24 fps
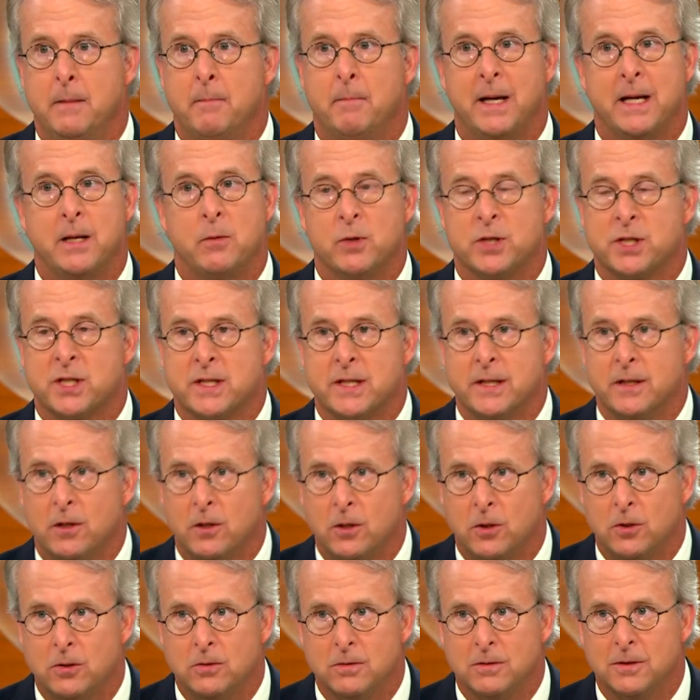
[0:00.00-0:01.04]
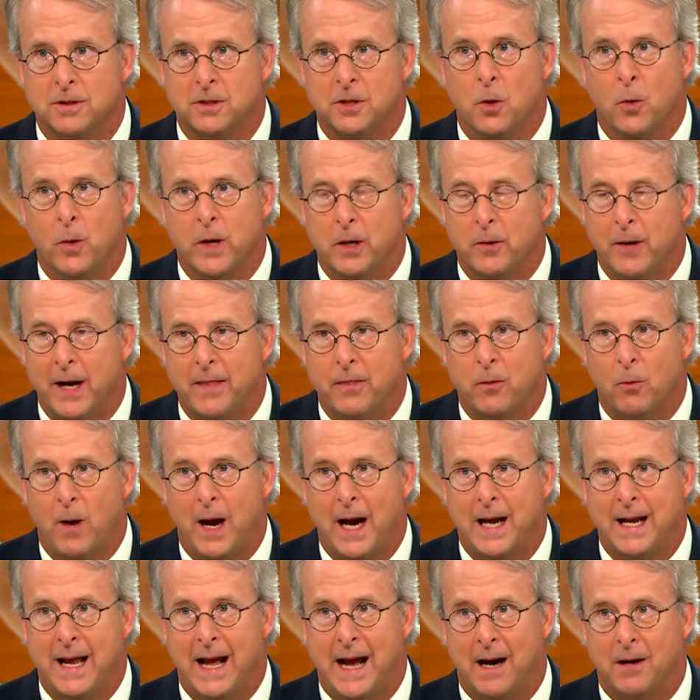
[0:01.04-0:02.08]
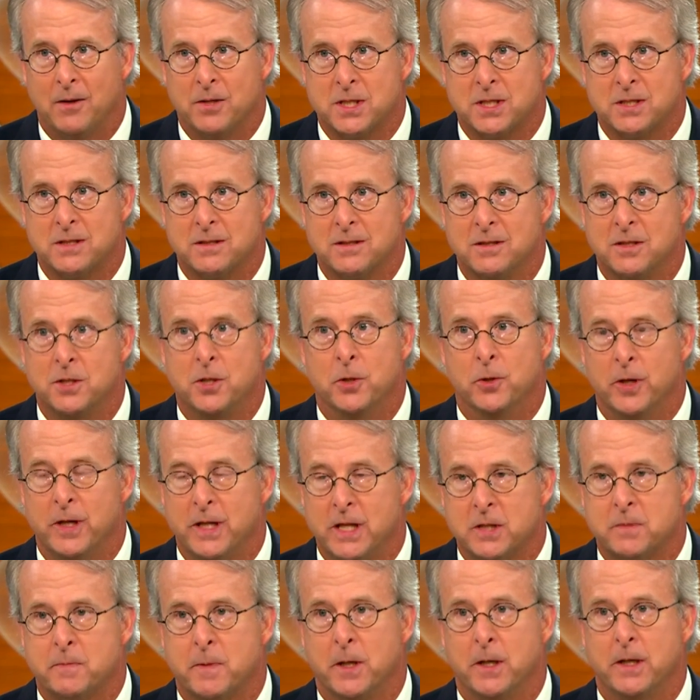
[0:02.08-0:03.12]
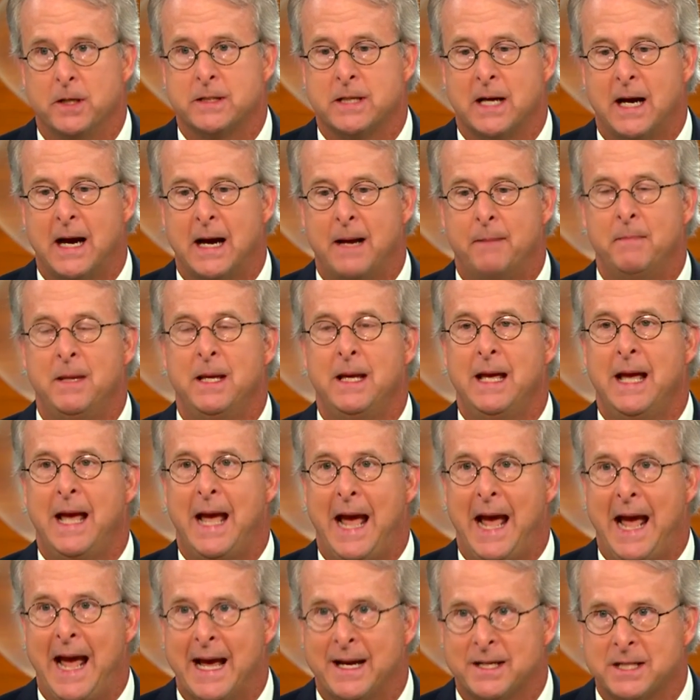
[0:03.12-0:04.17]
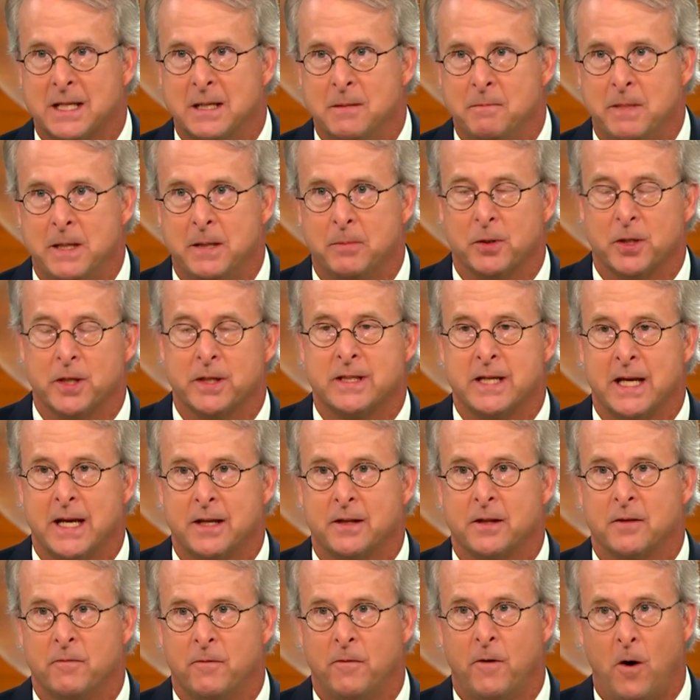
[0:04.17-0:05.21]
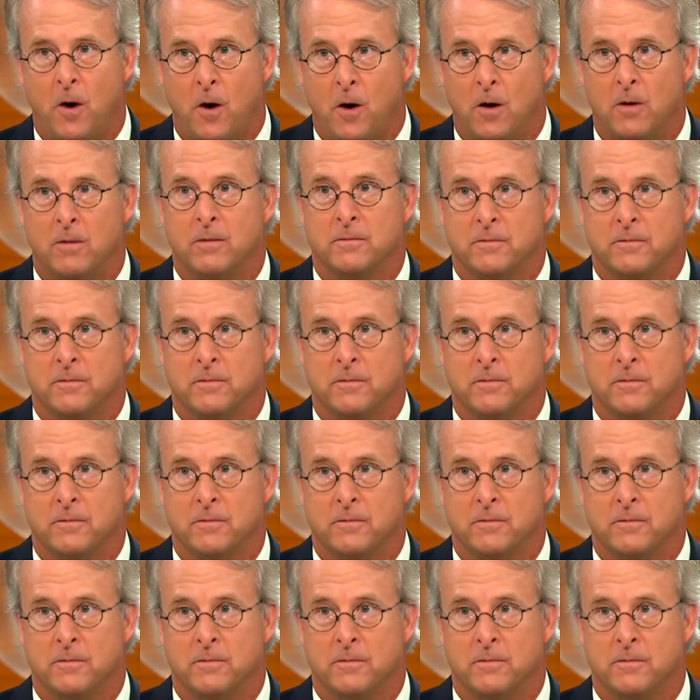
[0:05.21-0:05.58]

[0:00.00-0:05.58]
but he was still going around the White House during this period of time asking people to take the fall.